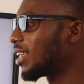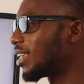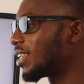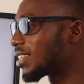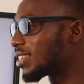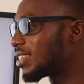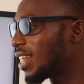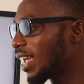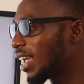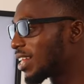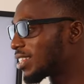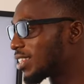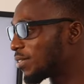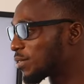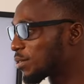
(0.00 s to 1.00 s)
is
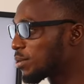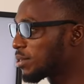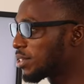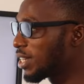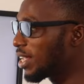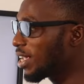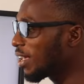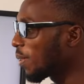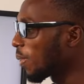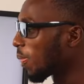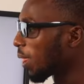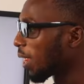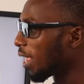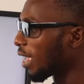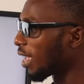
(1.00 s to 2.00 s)
negative. So
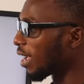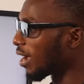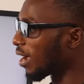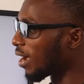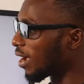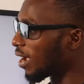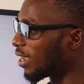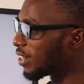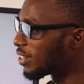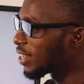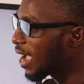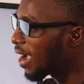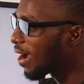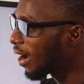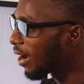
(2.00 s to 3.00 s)
in the
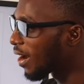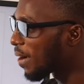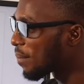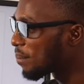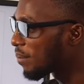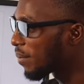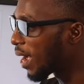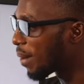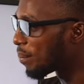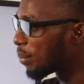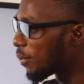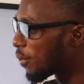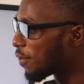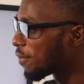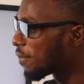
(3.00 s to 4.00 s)
diagram
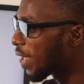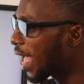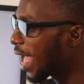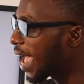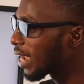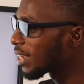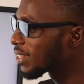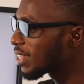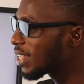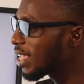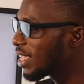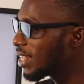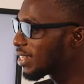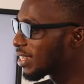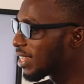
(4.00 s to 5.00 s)
above, X
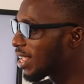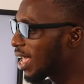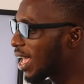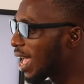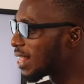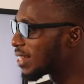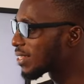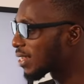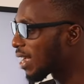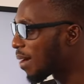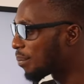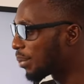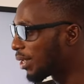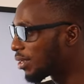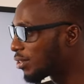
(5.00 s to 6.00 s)
is the
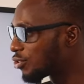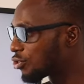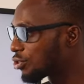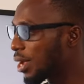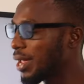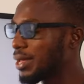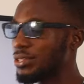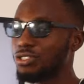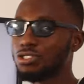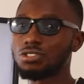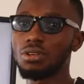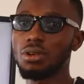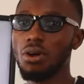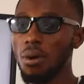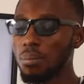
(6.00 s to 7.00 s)
enthalpy
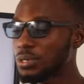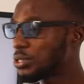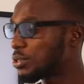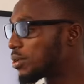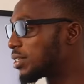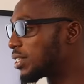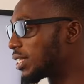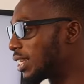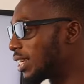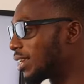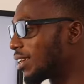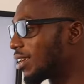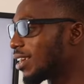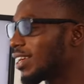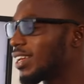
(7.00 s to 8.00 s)
change. Option
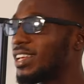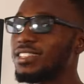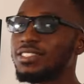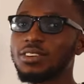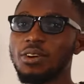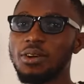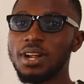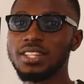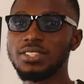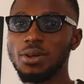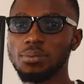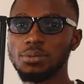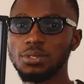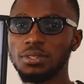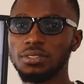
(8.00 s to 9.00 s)
D is the correct
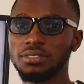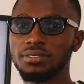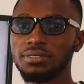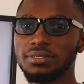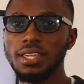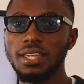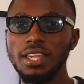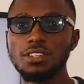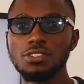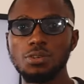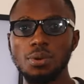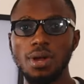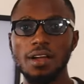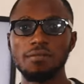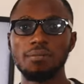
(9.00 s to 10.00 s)
option. In case
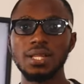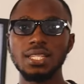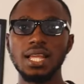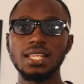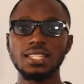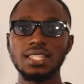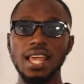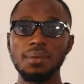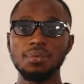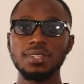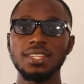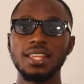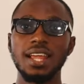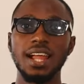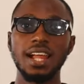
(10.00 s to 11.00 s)
you have better
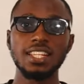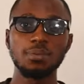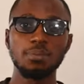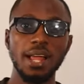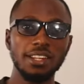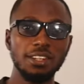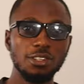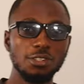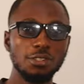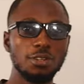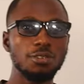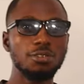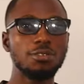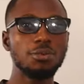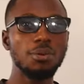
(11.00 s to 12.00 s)
steps,
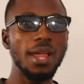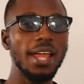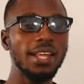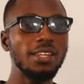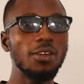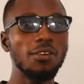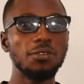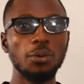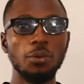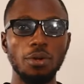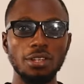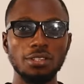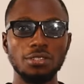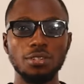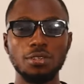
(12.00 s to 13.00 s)
explanations to any of the
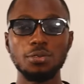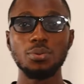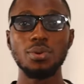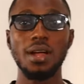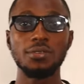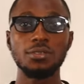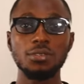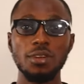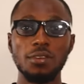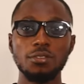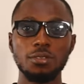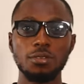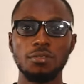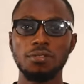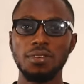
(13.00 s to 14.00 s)
questions we have
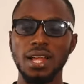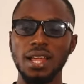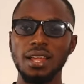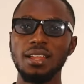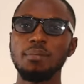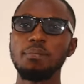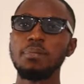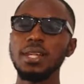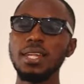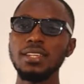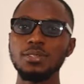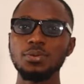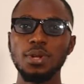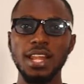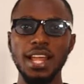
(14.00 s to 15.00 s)
solved so far,
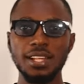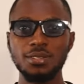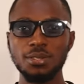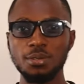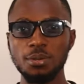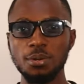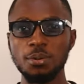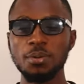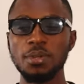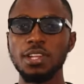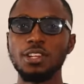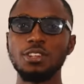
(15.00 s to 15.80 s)
please, we'd like to know.